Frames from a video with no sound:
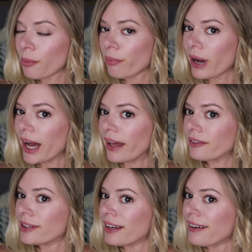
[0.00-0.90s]

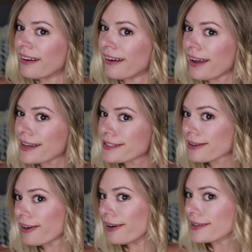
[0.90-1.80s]
But as you
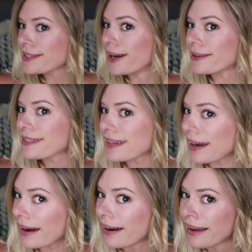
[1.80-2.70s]
can also
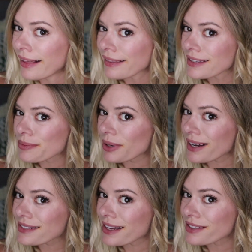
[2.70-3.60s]
see, this
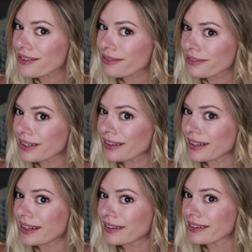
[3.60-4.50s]
process
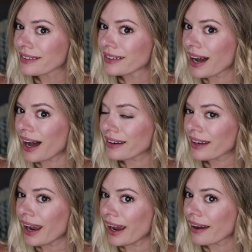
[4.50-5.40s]
really does not
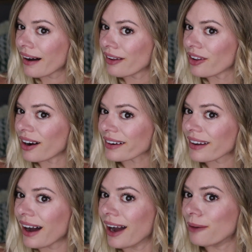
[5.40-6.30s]
take a long
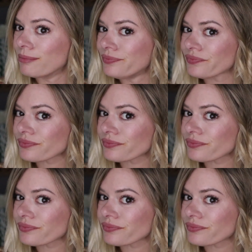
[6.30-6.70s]
time.